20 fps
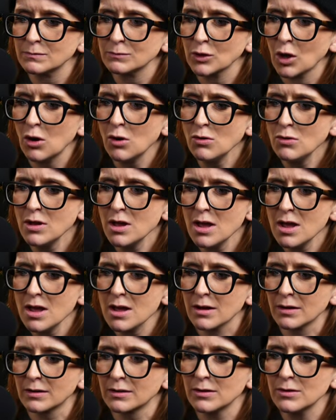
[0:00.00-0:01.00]
Oh,
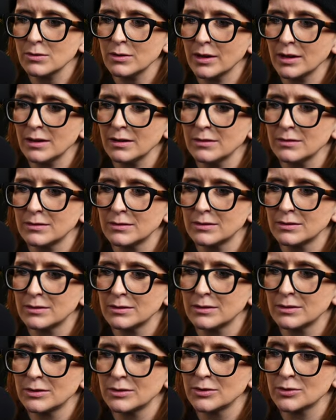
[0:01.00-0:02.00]
yeah. Okay.
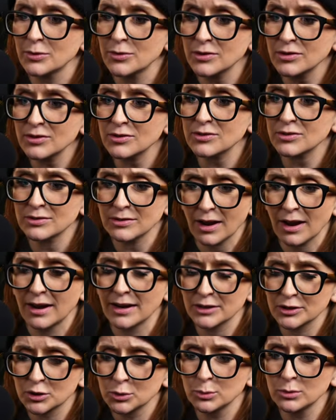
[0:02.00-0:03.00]
So this is an
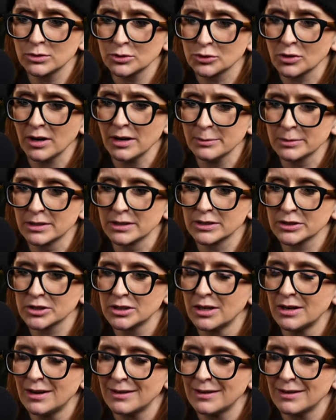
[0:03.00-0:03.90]
actual dry brush.